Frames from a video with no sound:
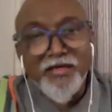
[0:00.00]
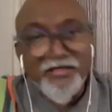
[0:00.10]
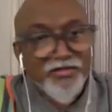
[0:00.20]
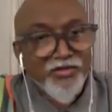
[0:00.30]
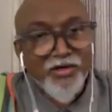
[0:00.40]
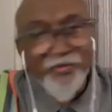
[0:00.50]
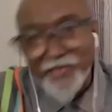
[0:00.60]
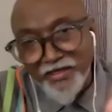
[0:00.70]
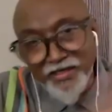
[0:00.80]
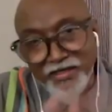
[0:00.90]
it is not a
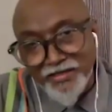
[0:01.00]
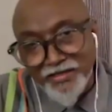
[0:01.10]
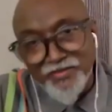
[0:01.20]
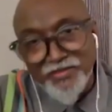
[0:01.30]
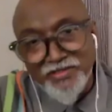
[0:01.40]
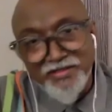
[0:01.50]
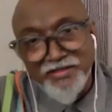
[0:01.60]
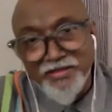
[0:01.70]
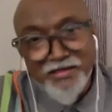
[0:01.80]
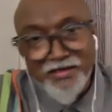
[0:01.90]
painting
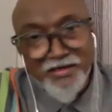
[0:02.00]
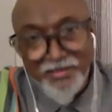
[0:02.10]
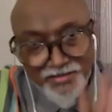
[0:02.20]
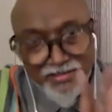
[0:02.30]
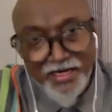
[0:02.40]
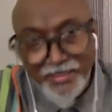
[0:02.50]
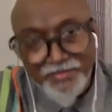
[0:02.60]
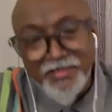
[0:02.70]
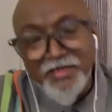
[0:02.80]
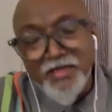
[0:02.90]
exhibition site